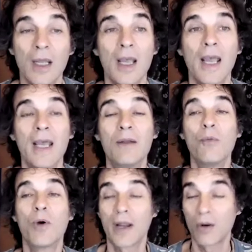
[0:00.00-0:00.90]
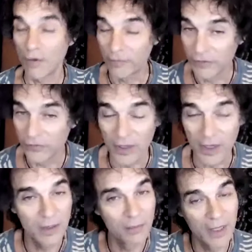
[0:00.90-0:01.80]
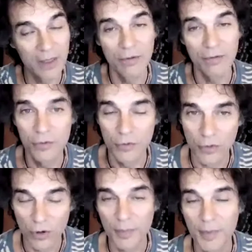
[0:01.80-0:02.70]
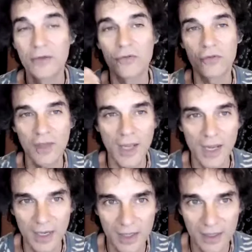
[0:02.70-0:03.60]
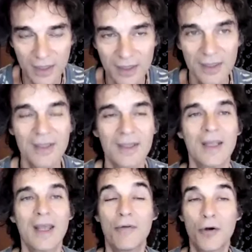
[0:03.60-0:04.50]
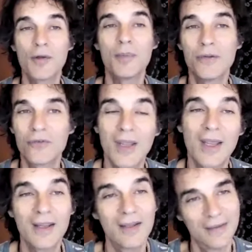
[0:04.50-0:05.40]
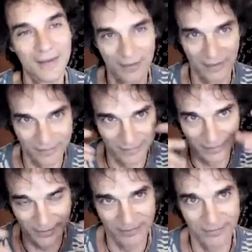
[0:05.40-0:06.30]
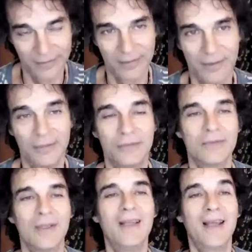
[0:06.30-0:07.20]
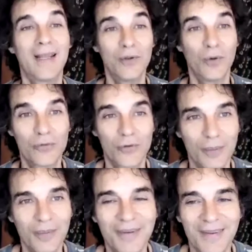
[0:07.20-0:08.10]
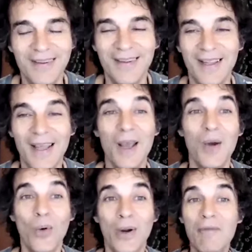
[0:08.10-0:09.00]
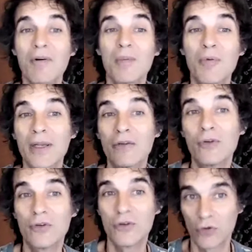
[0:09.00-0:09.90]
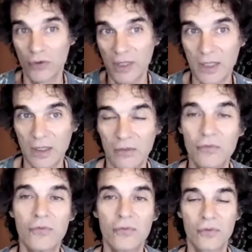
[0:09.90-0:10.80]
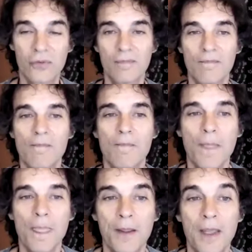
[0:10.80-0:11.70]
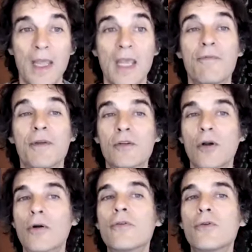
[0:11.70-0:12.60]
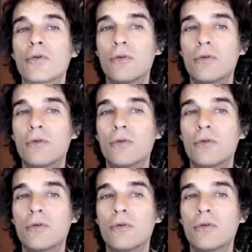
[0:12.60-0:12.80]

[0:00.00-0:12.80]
And what I often say, and many of you who know me have heard me say, ad nauseum, whatever brings you to your knees, if it turns you to